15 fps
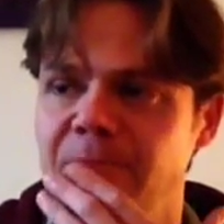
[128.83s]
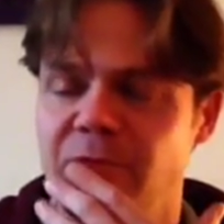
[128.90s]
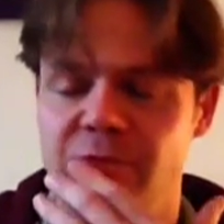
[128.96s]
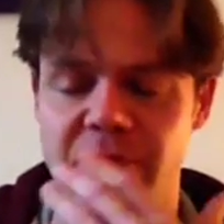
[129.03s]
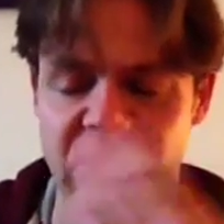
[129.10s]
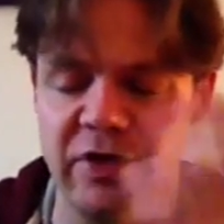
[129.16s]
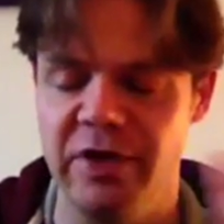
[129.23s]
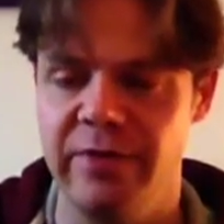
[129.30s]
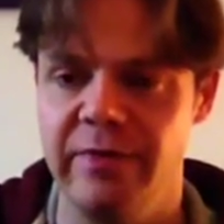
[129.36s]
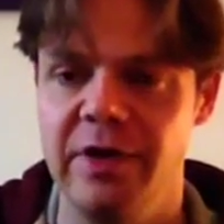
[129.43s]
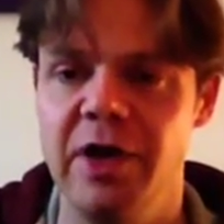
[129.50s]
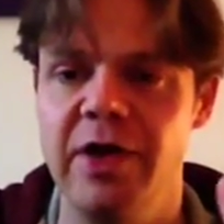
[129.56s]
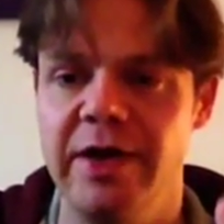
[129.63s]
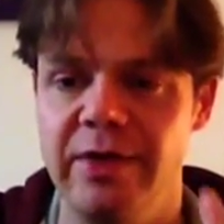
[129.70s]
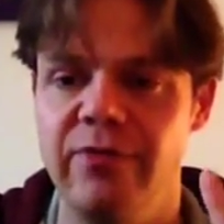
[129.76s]
For instance, if you're
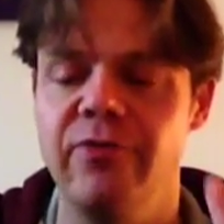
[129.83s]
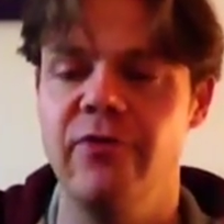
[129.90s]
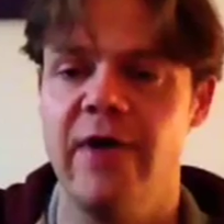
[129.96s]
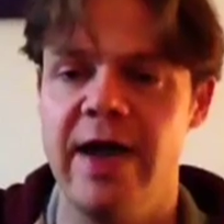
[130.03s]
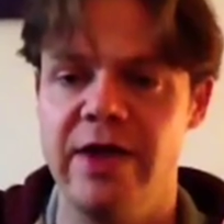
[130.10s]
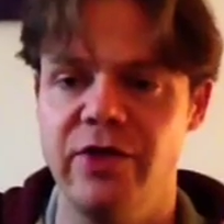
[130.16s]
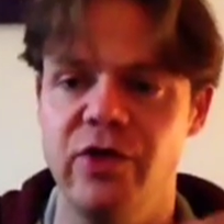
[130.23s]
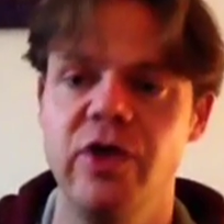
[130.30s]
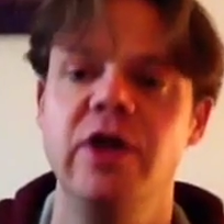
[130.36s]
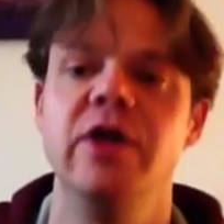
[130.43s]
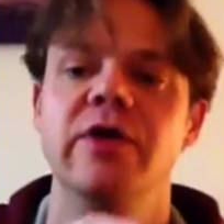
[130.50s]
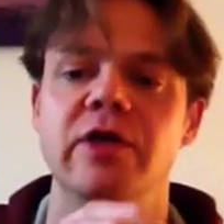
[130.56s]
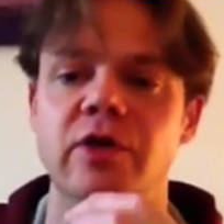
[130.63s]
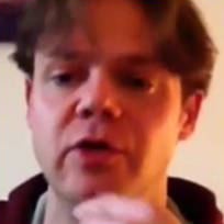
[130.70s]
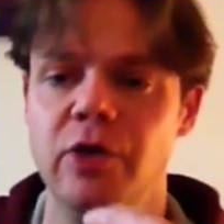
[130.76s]
learning French, you know,
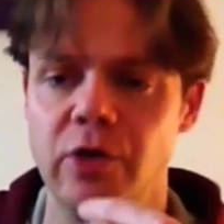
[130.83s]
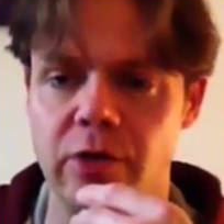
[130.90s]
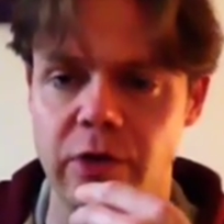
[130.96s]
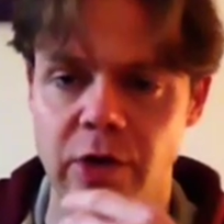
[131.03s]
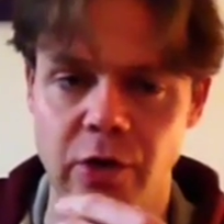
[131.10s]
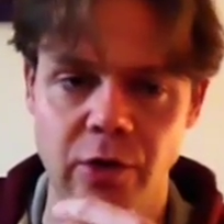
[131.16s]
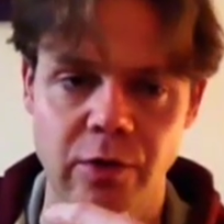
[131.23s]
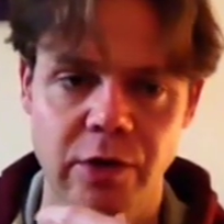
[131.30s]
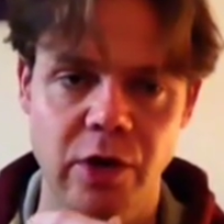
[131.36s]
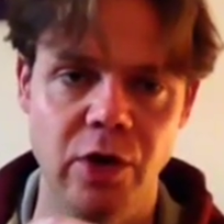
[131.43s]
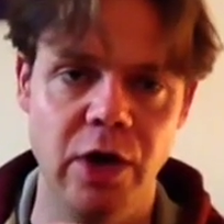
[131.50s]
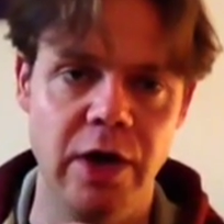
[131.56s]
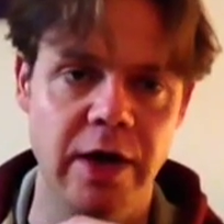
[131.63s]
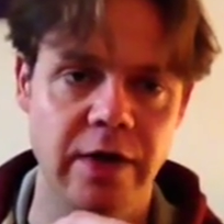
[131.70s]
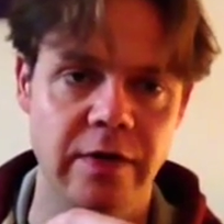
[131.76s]
you
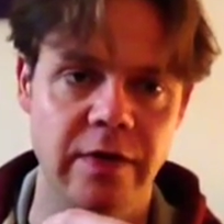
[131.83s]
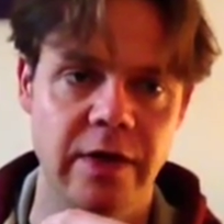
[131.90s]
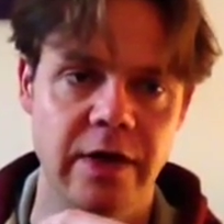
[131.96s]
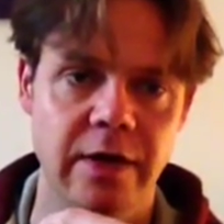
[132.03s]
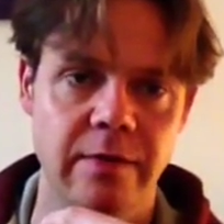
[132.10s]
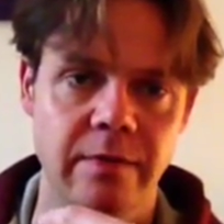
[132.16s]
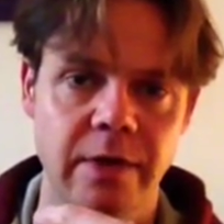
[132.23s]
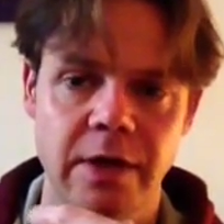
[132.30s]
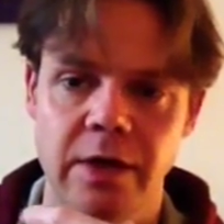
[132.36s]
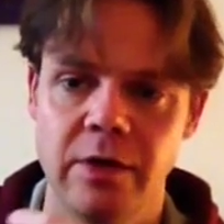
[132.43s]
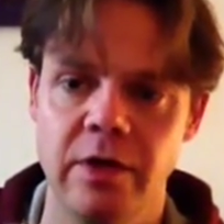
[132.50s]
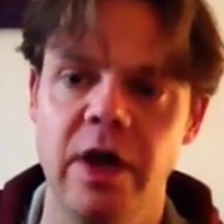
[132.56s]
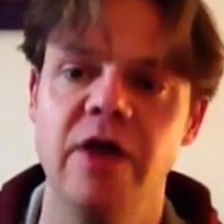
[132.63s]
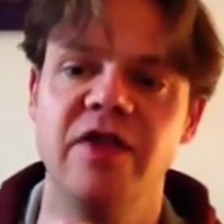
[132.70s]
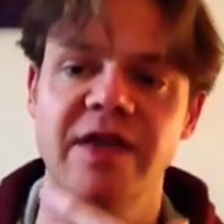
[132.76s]
learn
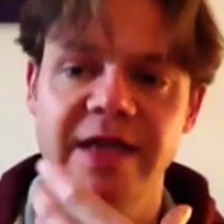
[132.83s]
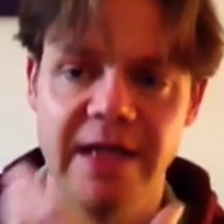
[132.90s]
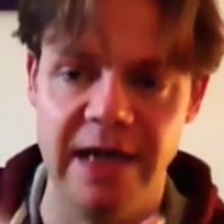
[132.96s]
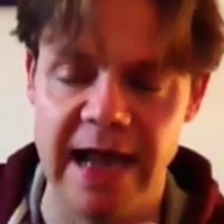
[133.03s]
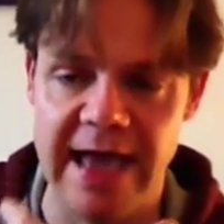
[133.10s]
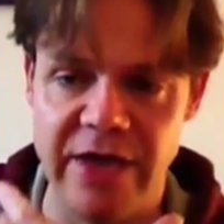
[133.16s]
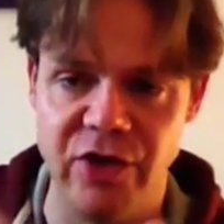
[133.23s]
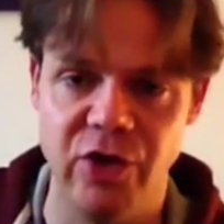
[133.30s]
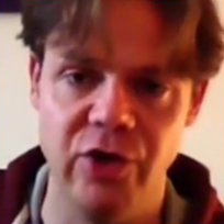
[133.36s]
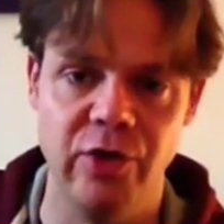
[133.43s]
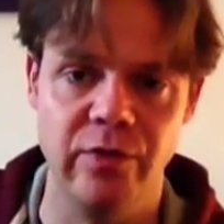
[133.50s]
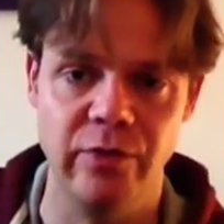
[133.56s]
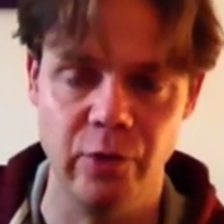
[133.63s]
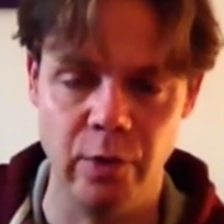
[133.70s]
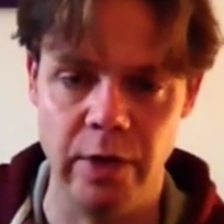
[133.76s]
the articulation
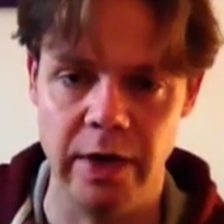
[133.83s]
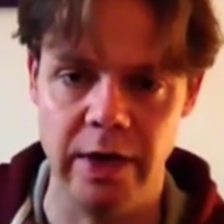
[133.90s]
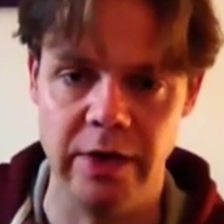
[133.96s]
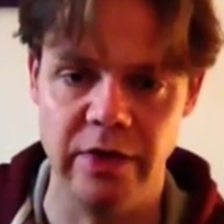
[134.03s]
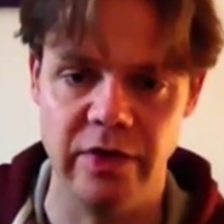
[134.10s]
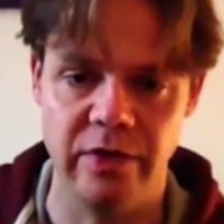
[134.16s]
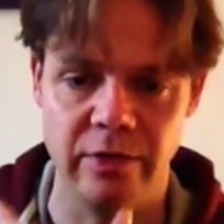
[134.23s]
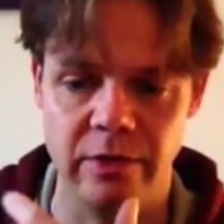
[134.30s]
of the words.